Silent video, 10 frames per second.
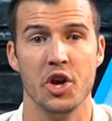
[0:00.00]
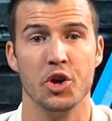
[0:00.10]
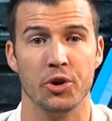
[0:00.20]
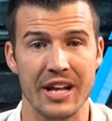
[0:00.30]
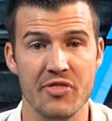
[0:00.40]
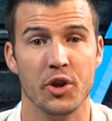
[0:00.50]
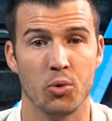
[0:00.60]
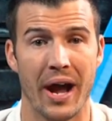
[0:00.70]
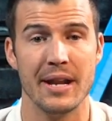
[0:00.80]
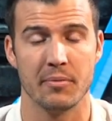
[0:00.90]
You're in the
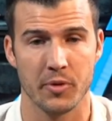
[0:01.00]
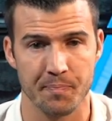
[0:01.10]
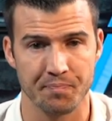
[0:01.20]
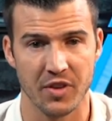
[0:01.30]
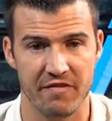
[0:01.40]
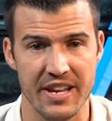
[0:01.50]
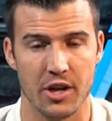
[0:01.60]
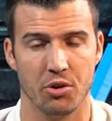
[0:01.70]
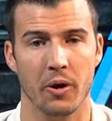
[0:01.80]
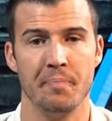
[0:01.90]
right
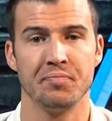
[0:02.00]
vehicle.